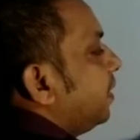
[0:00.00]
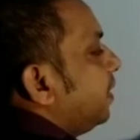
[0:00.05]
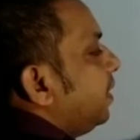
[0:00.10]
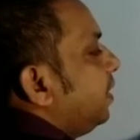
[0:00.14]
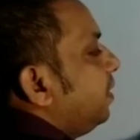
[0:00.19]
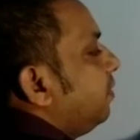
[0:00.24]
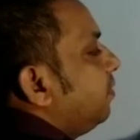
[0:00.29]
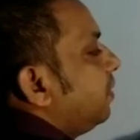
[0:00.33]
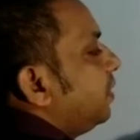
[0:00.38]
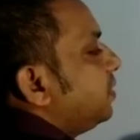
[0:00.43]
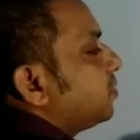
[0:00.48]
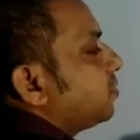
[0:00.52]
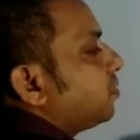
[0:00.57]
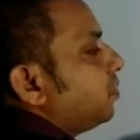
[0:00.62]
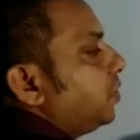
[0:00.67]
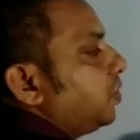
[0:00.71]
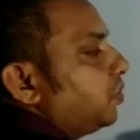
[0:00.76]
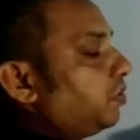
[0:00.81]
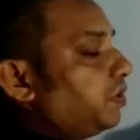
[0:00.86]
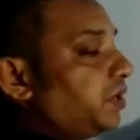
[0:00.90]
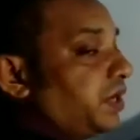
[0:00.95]
E1 is equal
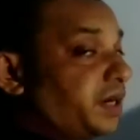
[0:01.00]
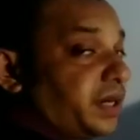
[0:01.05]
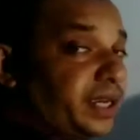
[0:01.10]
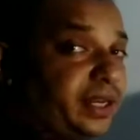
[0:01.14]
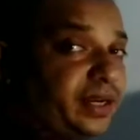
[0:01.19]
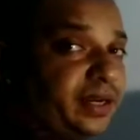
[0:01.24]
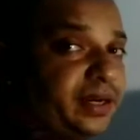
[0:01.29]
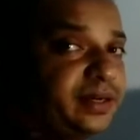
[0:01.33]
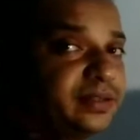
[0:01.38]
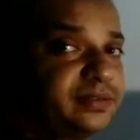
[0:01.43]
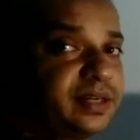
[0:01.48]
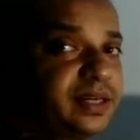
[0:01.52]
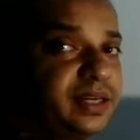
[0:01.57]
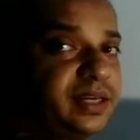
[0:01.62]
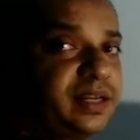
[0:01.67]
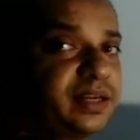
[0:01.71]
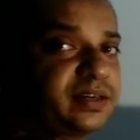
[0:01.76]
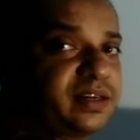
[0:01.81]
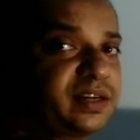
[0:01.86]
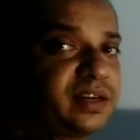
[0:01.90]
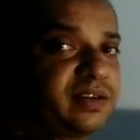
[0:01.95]
to, again, it is the
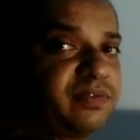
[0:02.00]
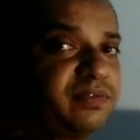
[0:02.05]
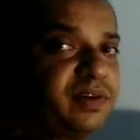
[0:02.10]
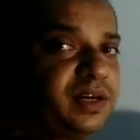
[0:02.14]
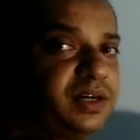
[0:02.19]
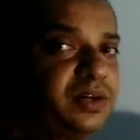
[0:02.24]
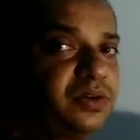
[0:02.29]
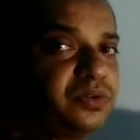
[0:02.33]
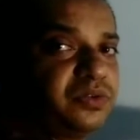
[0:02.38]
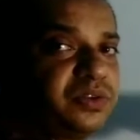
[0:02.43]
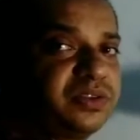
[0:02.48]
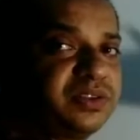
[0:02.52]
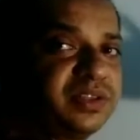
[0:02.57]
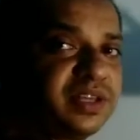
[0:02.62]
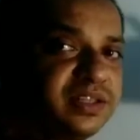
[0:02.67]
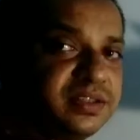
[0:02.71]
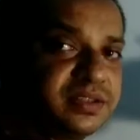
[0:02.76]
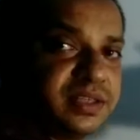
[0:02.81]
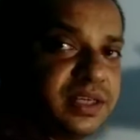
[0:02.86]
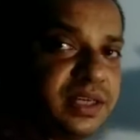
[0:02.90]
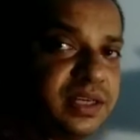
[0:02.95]
electric field due to the
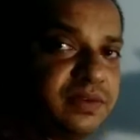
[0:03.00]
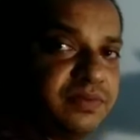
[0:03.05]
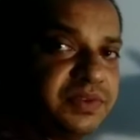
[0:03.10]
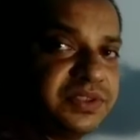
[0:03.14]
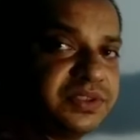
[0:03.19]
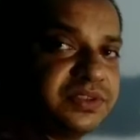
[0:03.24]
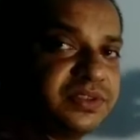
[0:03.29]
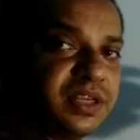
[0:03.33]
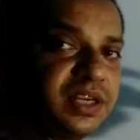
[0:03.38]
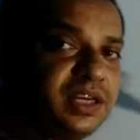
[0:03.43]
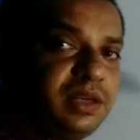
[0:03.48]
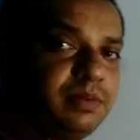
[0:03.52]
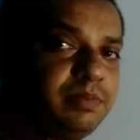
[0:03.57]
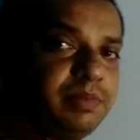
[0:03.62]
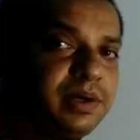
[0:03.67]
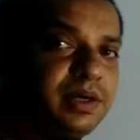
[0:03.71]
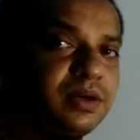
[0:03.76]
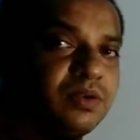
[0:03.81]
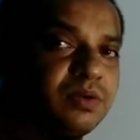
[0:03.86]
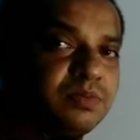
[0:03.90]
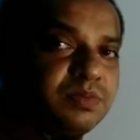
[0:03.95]
thin sheet, which is
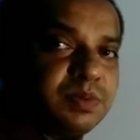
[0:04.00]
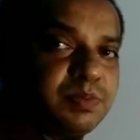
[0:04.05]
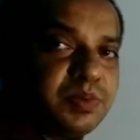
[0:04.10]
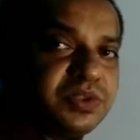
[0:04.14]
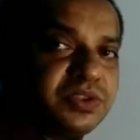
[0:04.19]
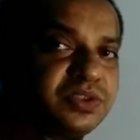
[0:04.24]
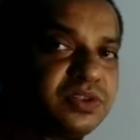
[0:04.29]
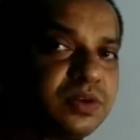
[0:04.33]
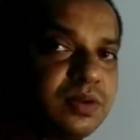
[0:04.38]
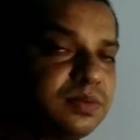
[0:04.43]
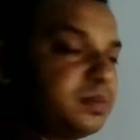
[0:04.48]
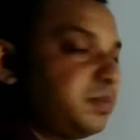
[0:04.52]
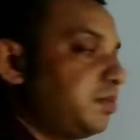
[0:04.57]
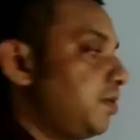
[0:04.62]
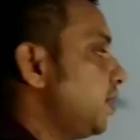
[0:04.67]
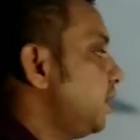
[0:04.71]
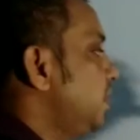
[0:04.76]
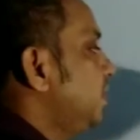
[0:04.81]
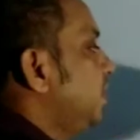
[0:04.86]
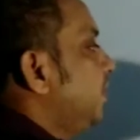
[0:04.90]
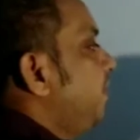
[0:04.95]
independent of the position of the
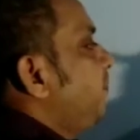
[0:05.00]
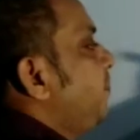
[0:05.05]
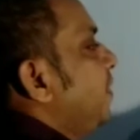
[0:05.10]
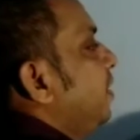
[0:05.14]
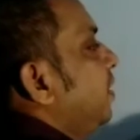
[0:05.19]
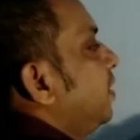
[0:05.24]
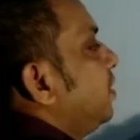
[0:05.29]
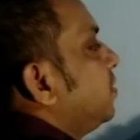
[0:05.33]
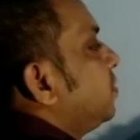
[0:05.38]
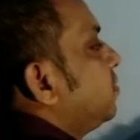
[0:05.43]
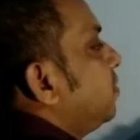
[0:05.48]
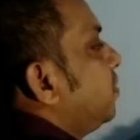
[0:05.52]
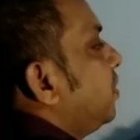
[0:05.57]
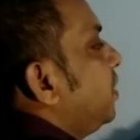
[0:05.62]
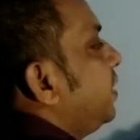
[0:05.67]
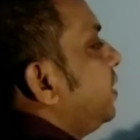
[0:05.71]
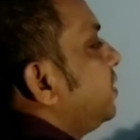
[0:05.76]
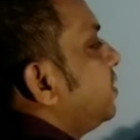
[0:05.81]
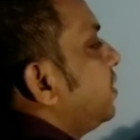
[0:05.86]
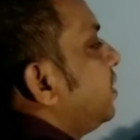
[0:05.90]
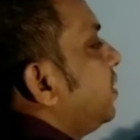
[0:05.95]
point. So
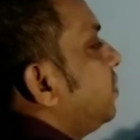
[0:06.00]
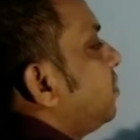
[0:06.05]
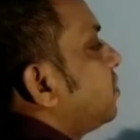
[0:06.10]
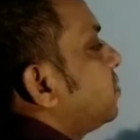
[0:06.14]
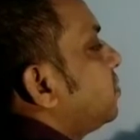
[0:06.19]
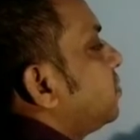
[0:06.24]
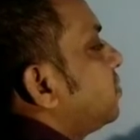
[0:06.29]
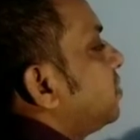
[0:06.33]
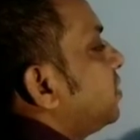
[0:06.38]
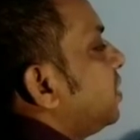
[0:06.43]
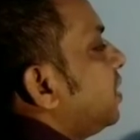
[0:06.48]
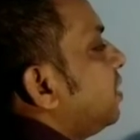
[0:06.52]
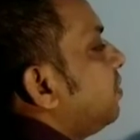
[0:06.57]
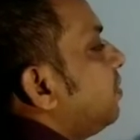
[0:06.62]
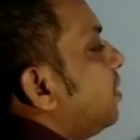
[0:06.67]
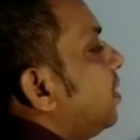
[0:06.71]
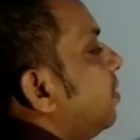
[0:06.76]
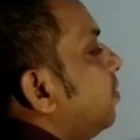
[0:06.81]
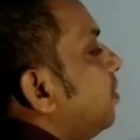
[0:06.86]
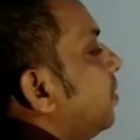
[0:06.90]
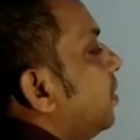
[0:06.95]
it is equal to sigma
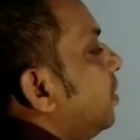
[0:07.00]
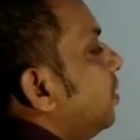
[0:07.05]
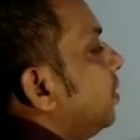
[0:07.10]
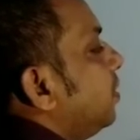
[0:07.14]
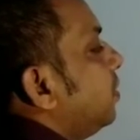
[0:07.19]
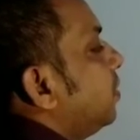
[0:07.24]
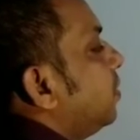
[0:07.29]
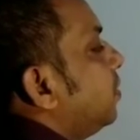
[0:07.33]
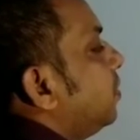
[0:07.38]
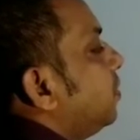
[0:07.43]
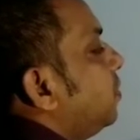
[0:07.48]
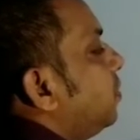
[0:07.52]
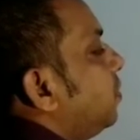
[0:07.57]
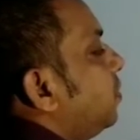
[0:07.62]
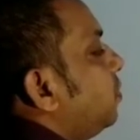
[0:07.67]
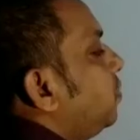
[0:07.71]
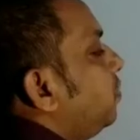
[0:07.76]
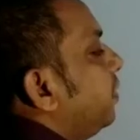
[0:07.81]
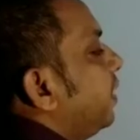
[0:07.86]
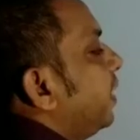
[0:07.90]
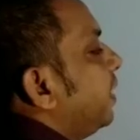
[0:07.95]
upon
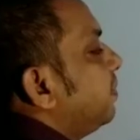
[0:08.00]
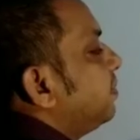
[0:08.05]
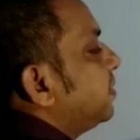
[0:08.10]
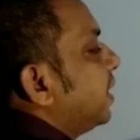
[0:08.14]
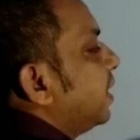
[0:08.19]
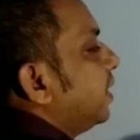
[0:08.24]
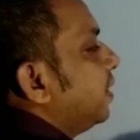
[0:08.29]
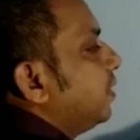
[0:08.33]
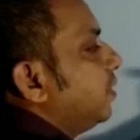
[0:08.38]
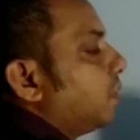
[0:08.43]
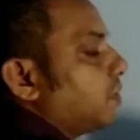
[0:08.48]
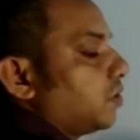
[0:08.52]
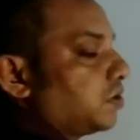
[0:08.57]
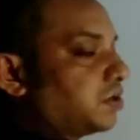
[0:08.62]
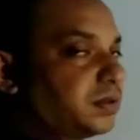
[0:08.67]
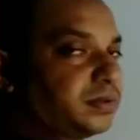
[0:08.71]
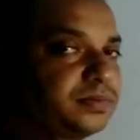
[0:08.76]
2 epsilon naught.